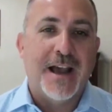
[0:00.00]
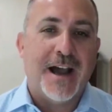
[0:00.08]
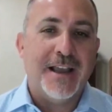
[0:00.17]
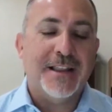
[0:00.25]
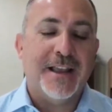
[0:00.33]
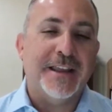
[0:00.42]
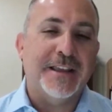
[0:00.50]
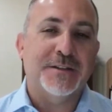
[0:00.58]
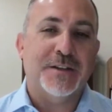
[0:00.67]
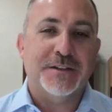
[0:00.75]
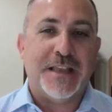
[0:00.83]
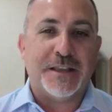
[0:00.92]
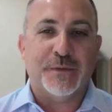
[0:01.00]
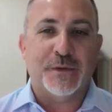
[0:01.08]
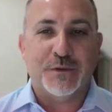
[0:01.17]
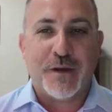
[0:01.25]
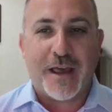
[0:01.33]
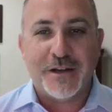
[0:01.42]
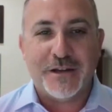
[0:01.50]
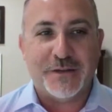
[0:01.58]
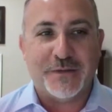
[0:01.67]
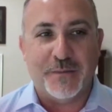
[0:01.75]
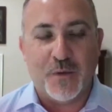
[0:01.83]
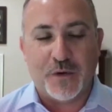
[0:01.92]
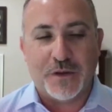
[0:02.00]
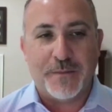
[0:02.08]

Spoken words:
highlighting successful strategies from North